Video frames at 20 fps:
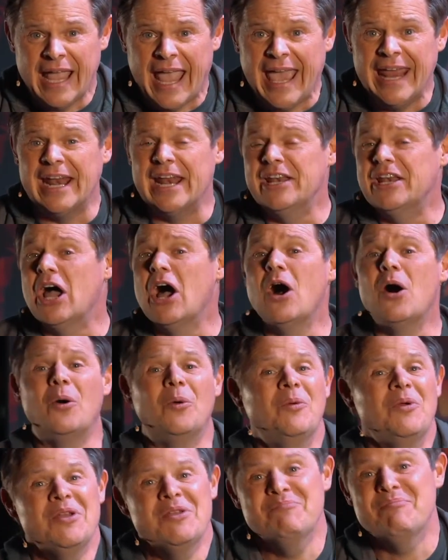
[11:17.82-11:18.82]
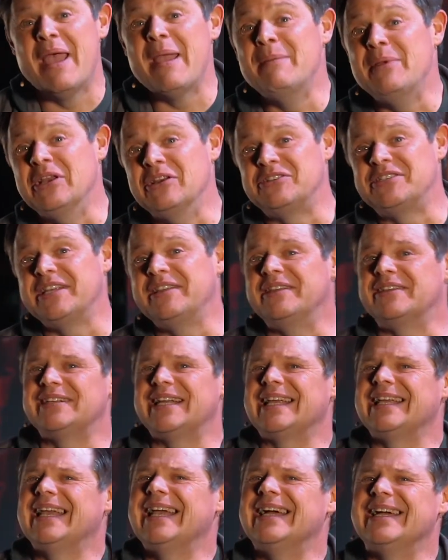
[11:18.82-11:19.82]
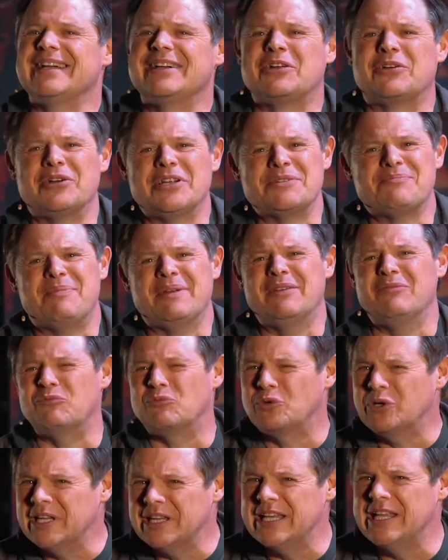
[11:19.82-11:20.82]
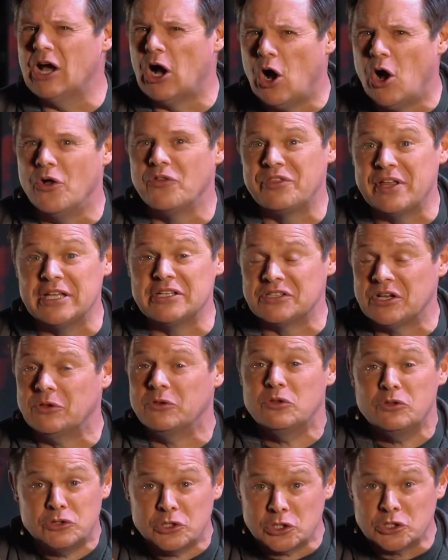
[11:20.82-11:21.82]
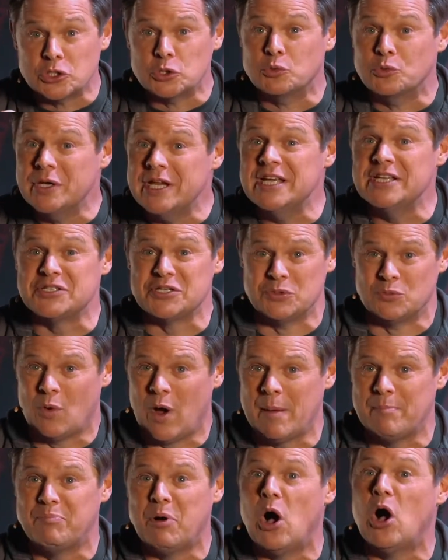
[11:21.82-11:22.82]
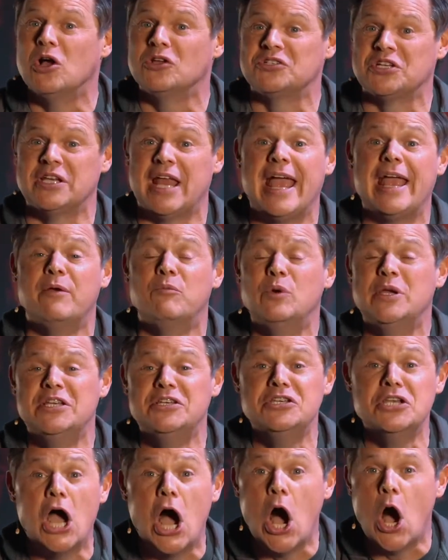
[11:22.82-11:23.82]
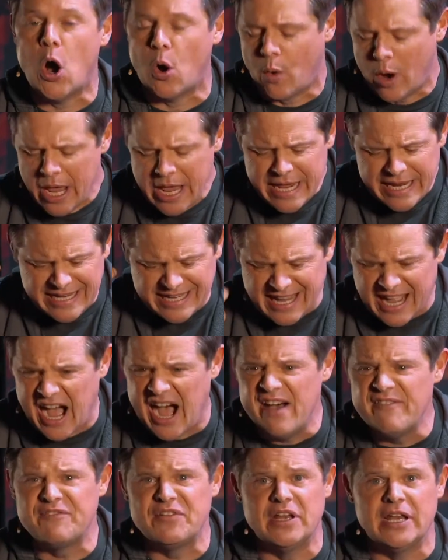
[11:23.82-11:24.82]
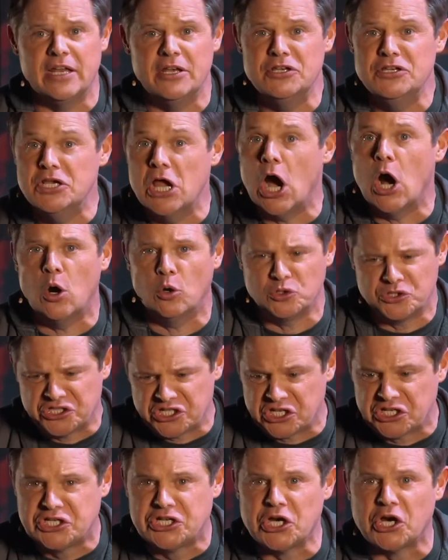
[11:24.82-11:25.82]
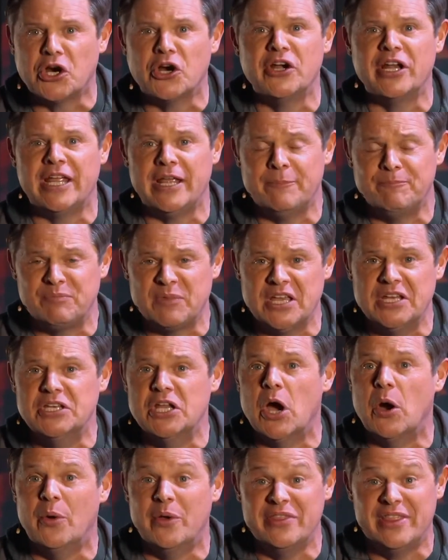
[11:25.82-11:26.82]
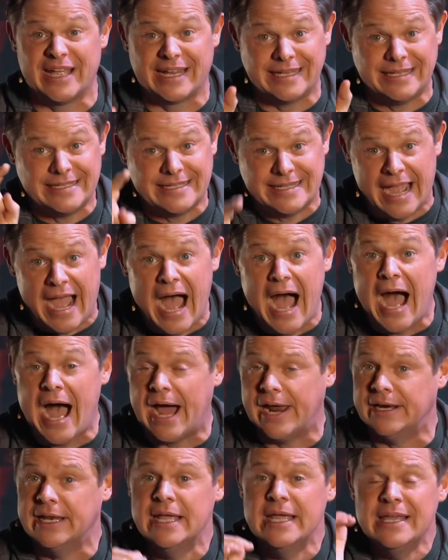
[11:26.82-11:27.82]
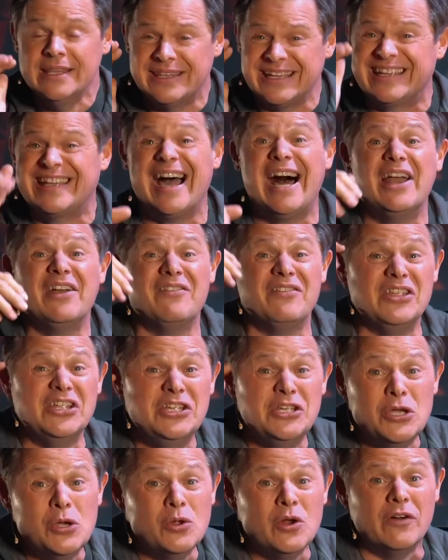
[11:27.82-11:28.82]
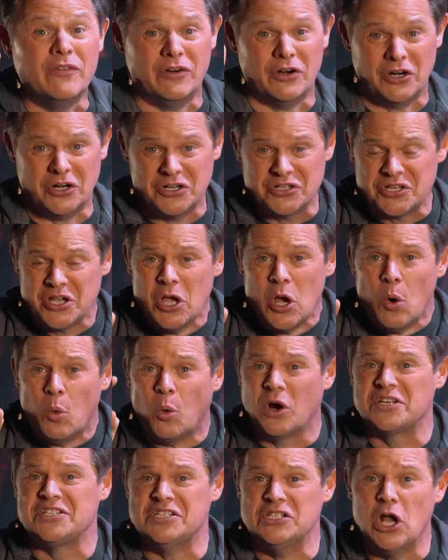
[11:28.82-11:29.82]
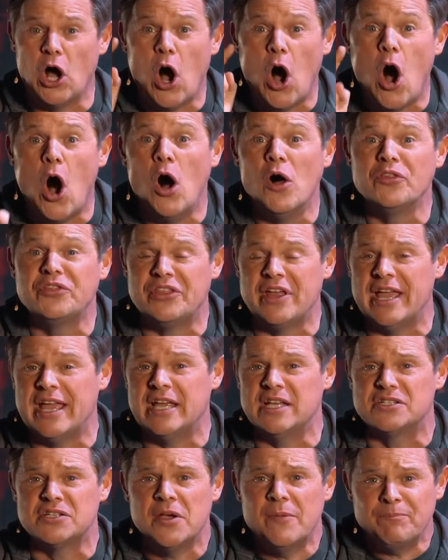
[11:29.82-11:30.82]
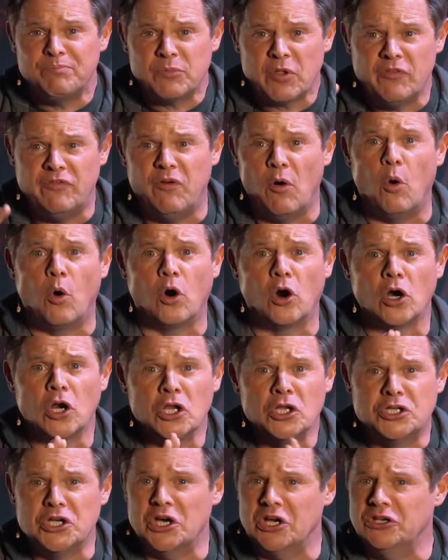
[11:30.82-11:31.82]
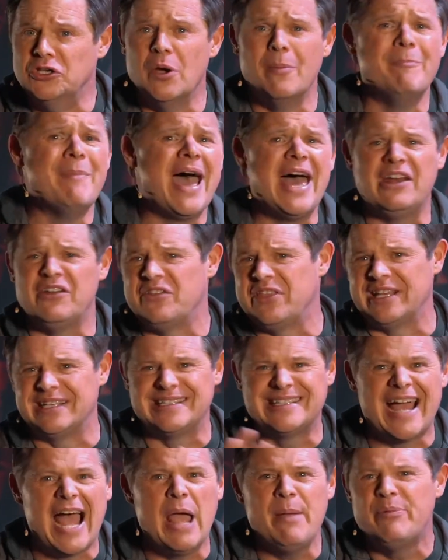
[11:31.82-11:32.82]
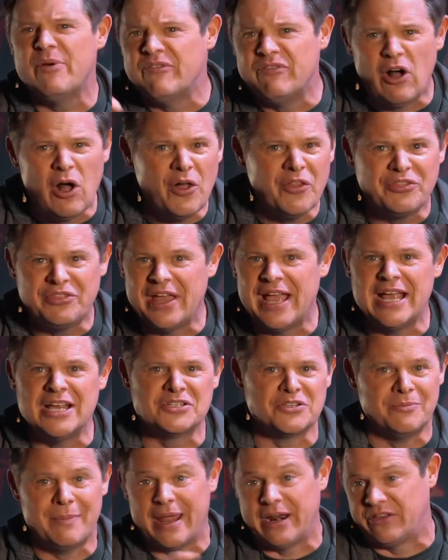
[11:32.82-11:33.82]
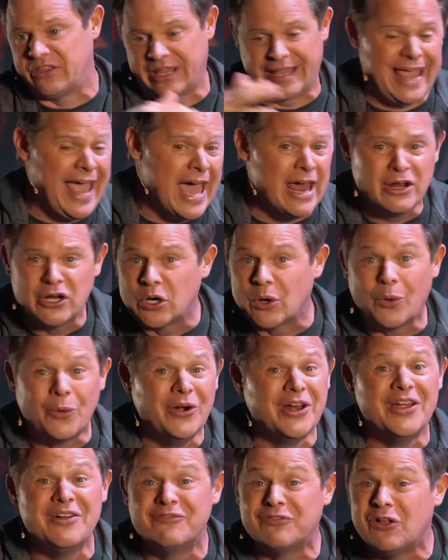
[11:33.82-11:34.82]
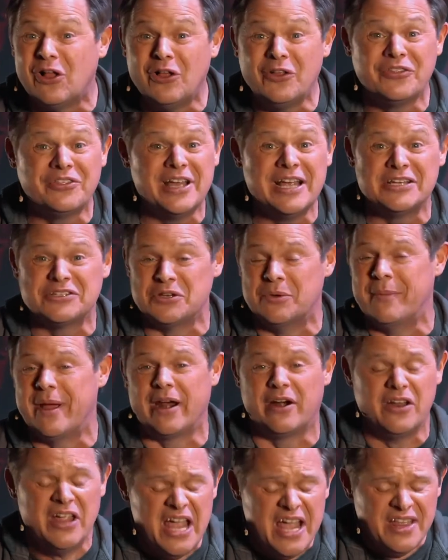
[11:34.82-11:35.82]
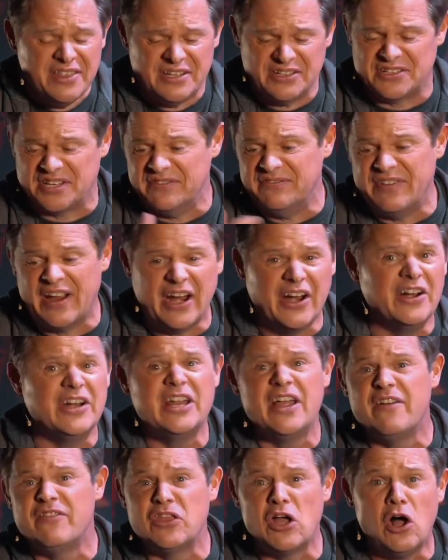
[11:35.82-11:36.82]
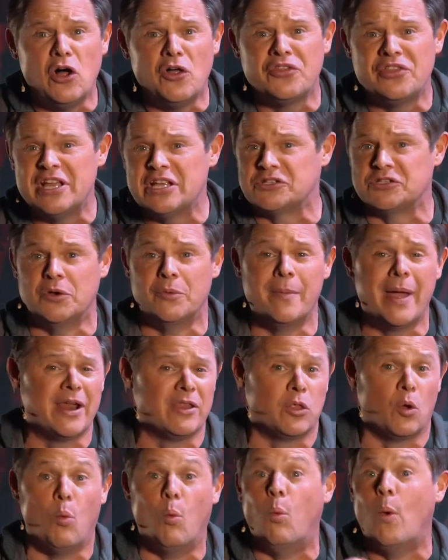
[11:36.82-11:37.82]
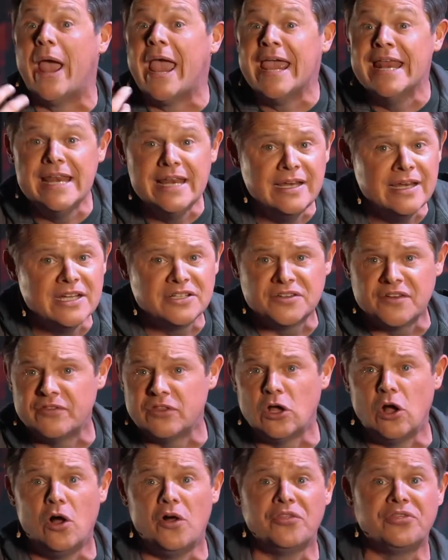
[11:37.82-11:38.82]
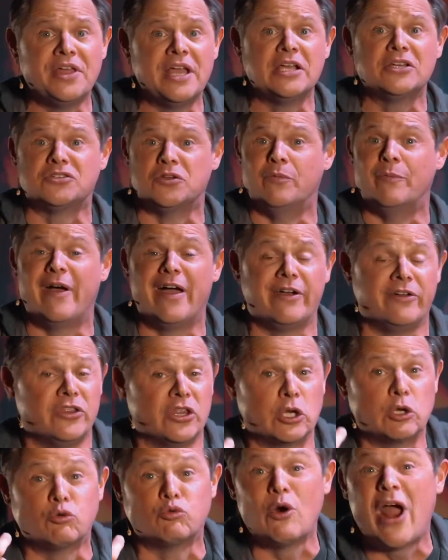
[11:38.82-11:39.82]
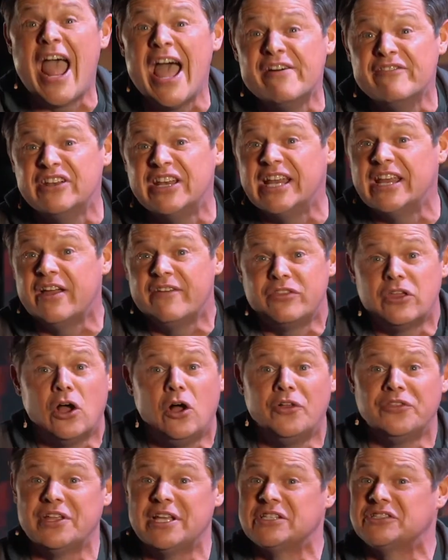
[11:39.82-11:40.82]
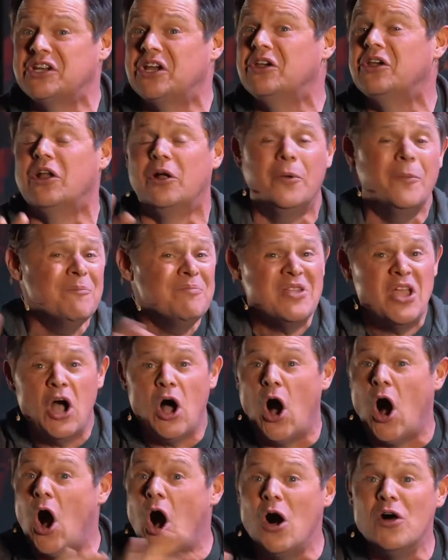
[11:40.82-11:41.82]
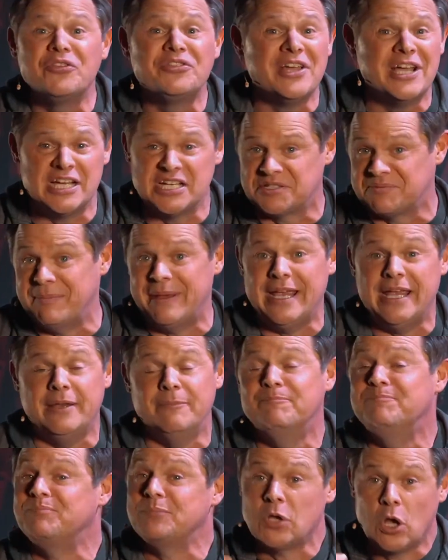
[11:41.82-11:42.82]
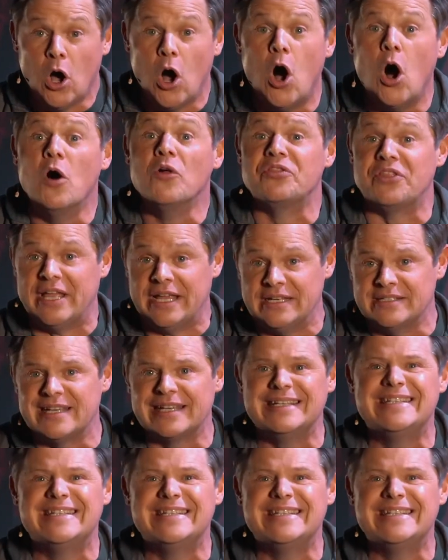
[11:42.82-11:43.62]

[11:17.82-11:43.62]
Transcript: And I know maybe you're sitting there like, yeah, Chris, but really all things, no. There's a reason why Paul said, hey, we know, confident, know, security in knowing that God, the God of the universe, works in all things for good. No matter the type of all things, no matter the category of all things, no matter the severity of the all things, no matter the weightiness of the all things, no matter the gravity of the all things, no. All things mean all things.